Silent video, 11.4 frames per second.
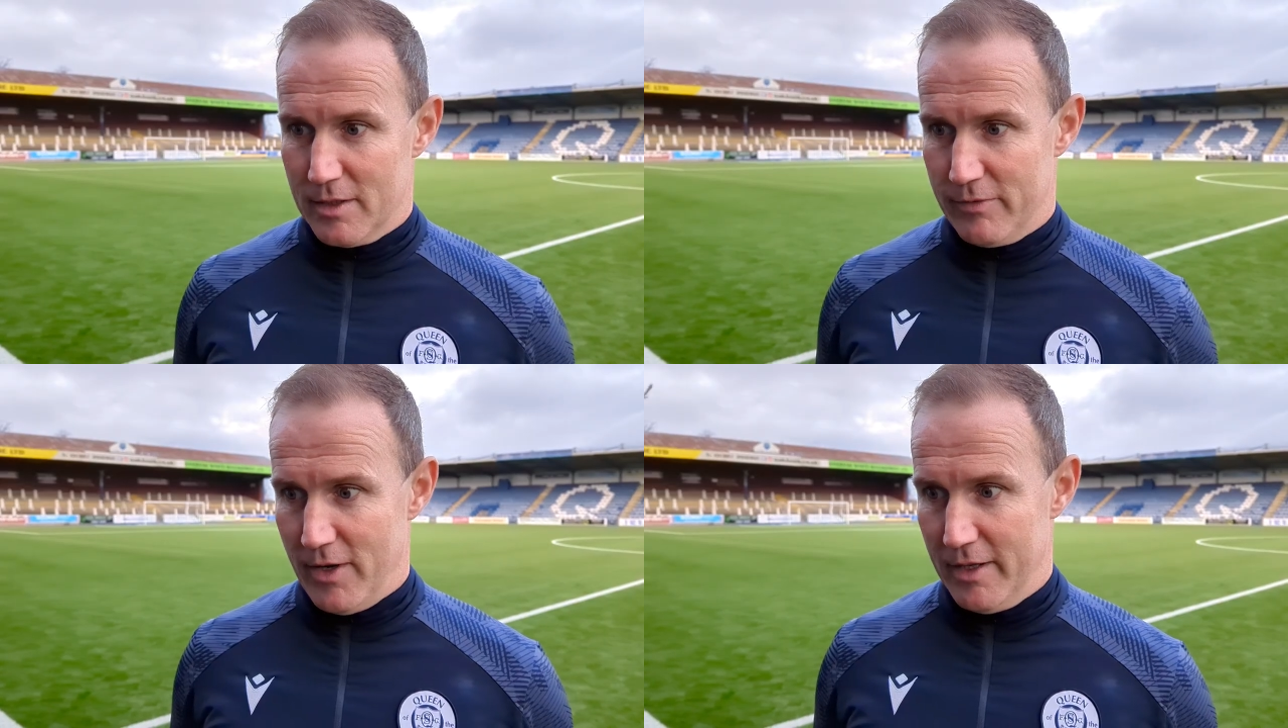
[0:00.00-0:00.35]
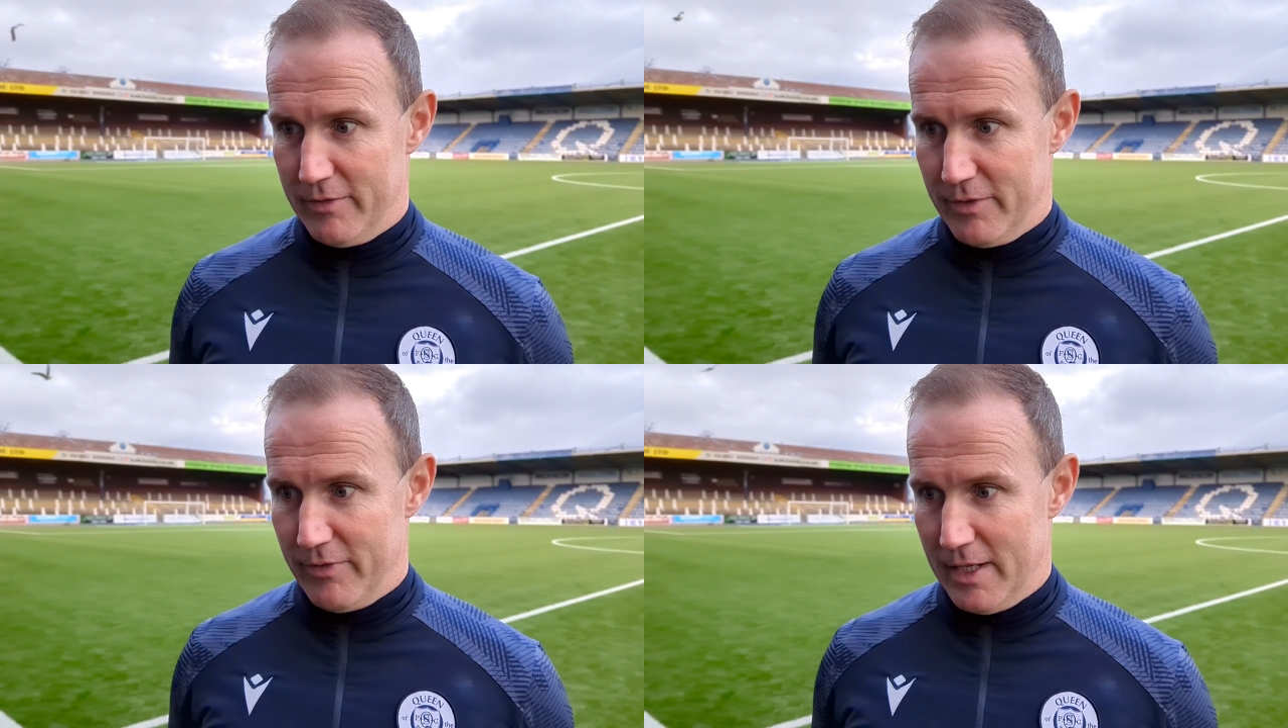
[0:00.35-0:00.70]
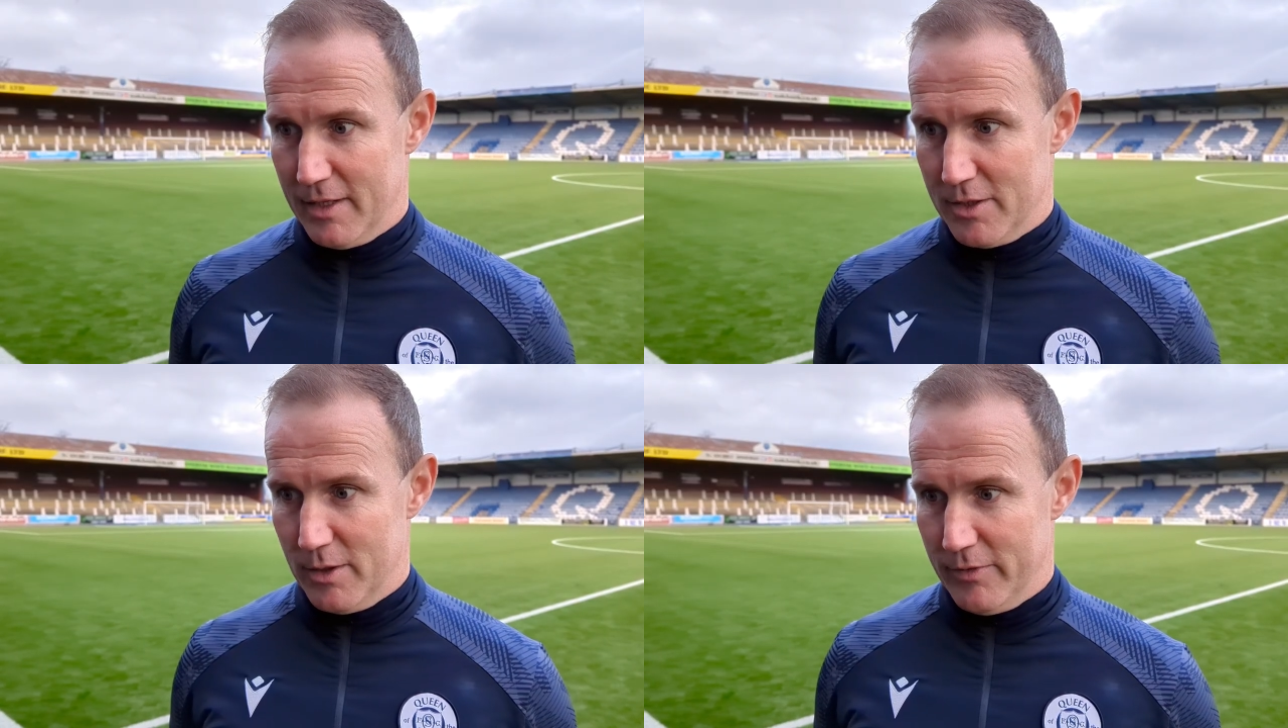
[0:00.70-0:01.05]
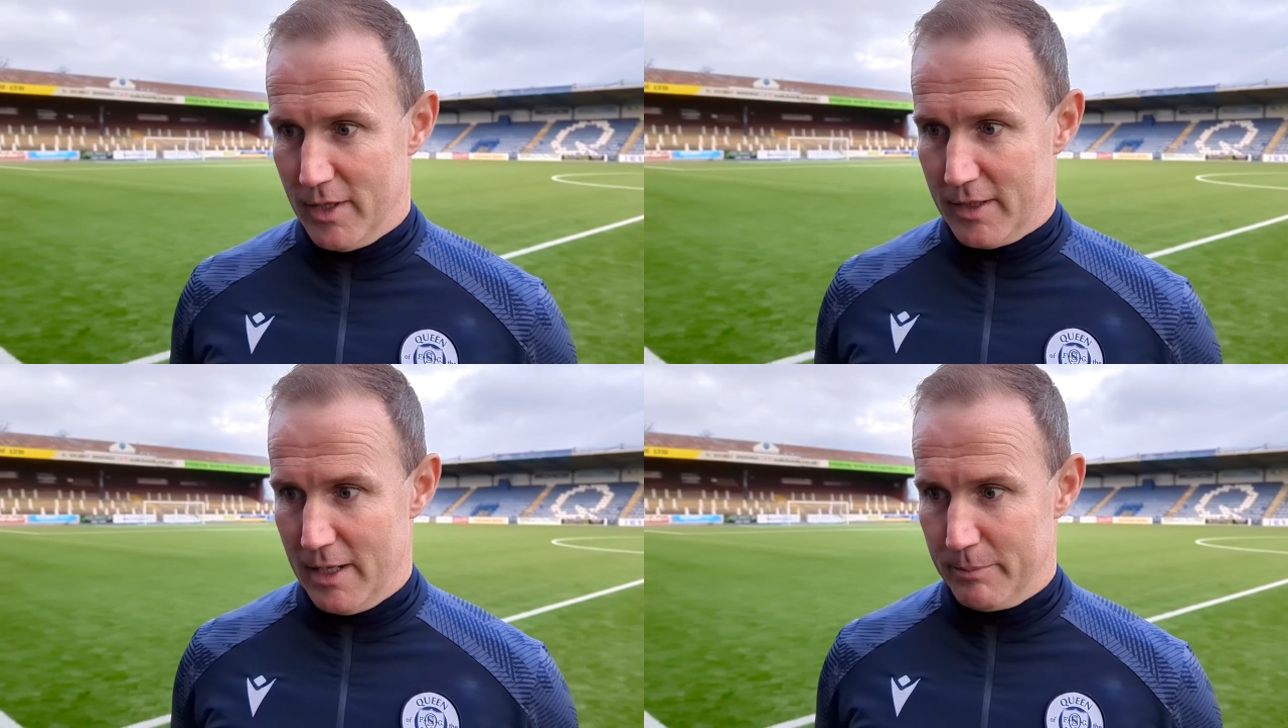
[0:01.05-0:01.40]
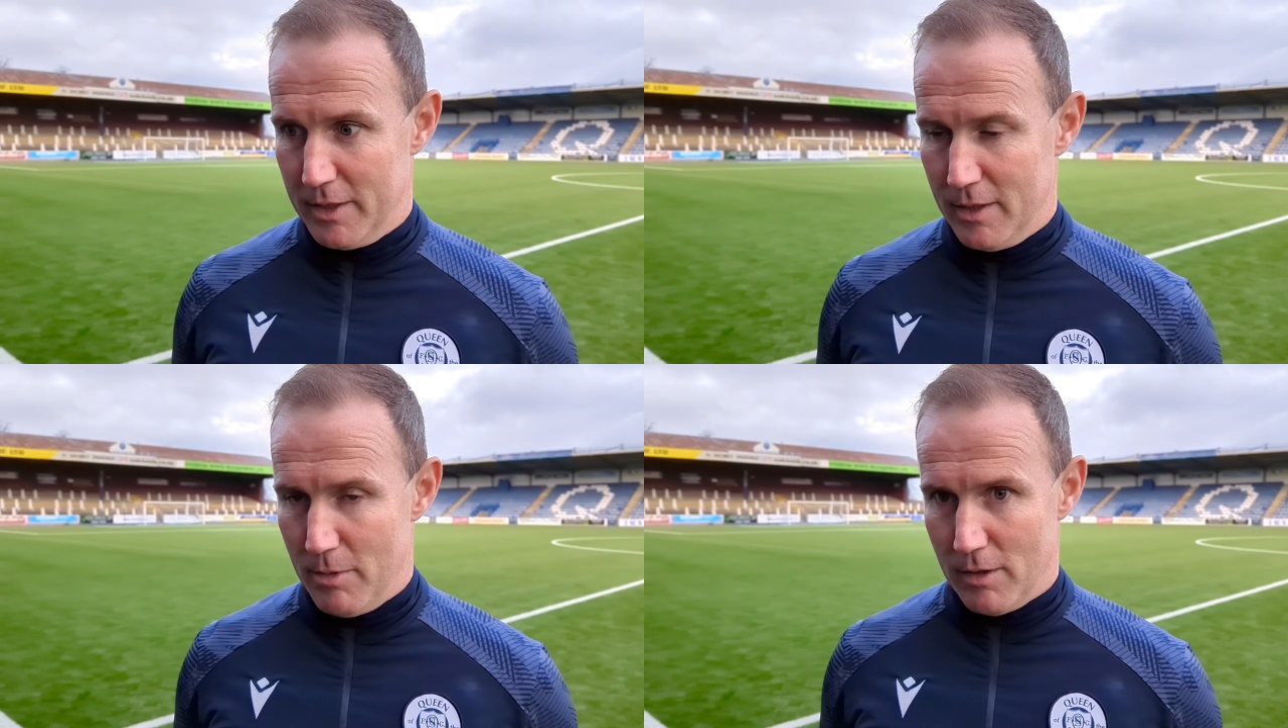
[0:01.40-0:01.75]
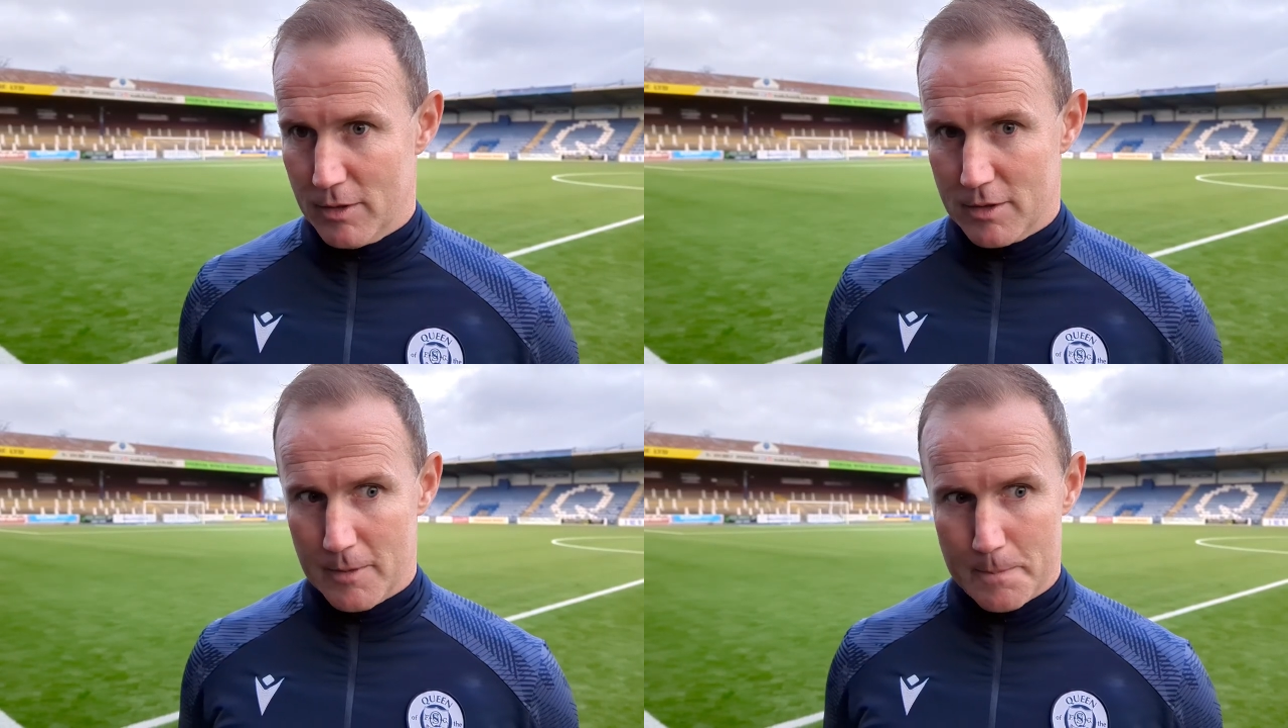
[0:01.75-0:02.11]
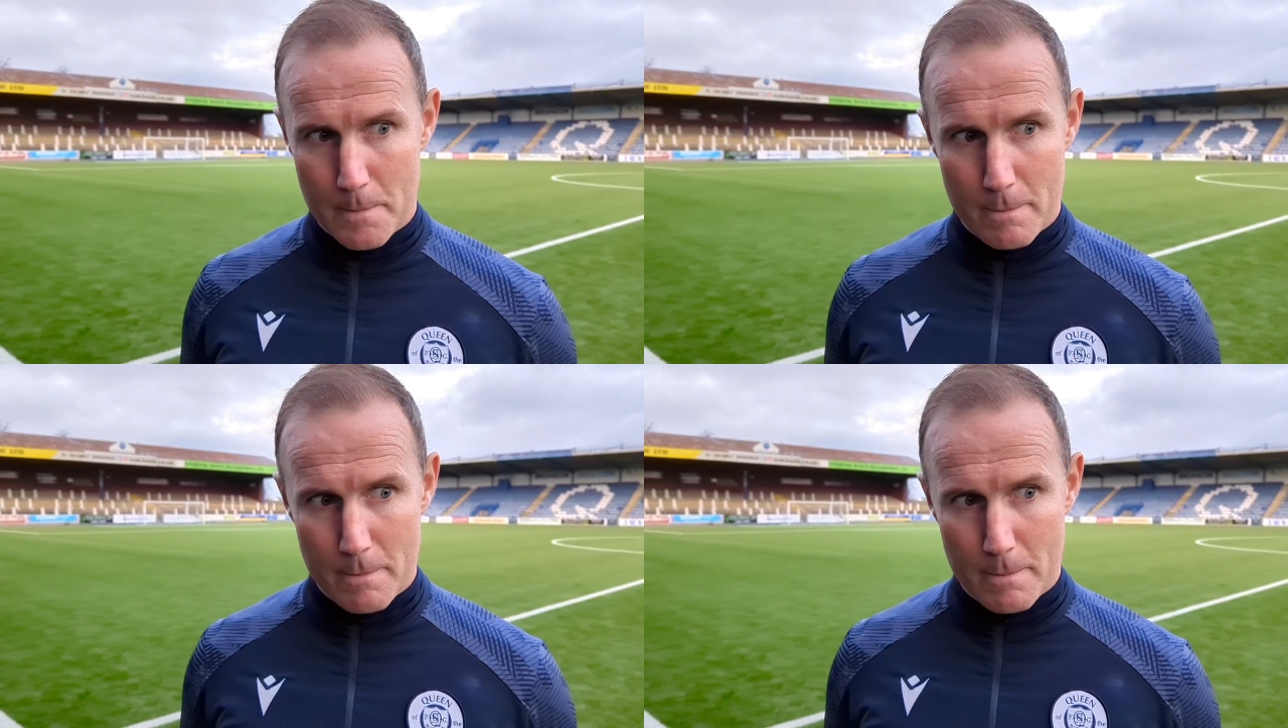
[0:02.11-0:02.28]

the 5 defenders who they've got camped in the box.